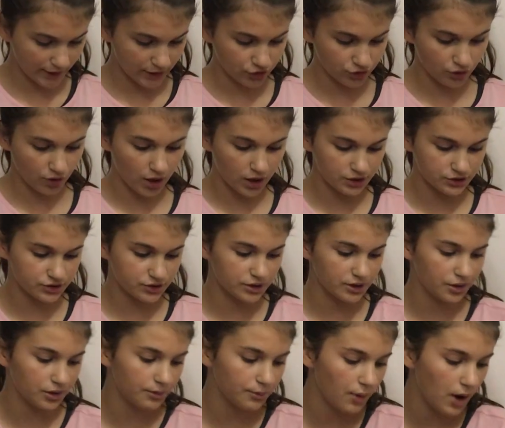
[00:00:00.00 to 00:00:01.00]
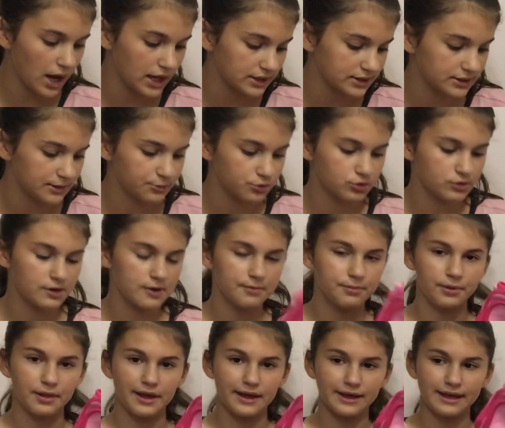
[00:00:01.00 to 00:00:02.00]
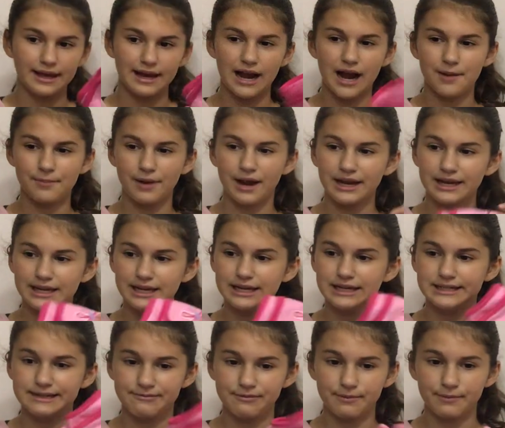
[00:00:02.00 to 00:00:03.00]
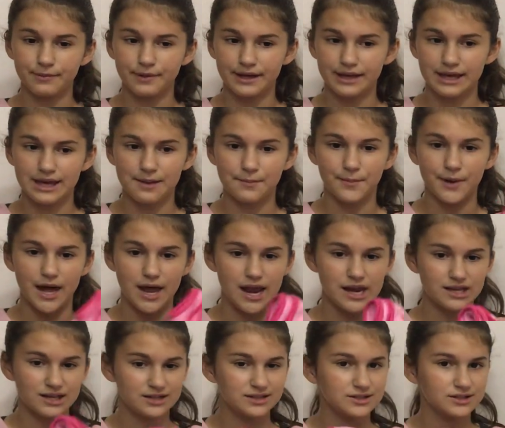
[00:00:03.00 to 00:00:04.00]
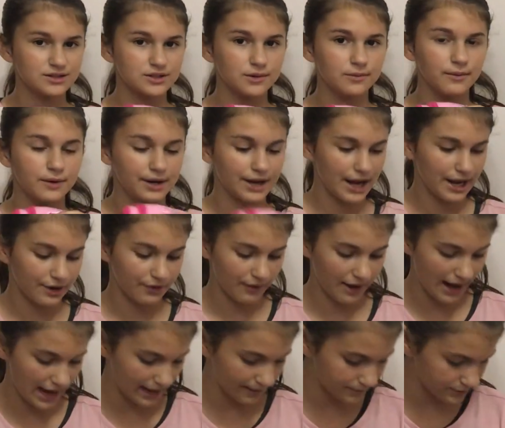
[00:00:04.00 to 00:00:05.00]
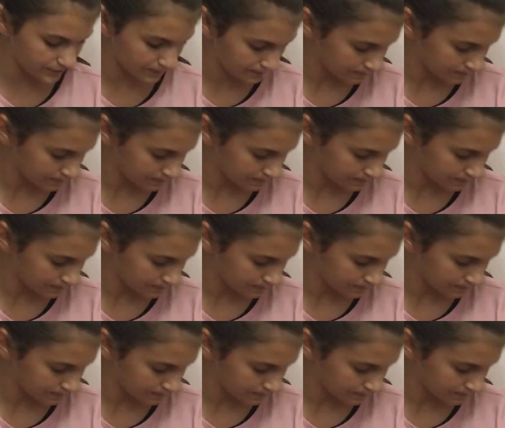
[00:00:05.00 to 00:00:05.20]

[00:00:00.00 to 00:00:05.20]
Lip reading: And you're also going to want some sort of blanket. I might get a different blanket, but this is the one I grabbed.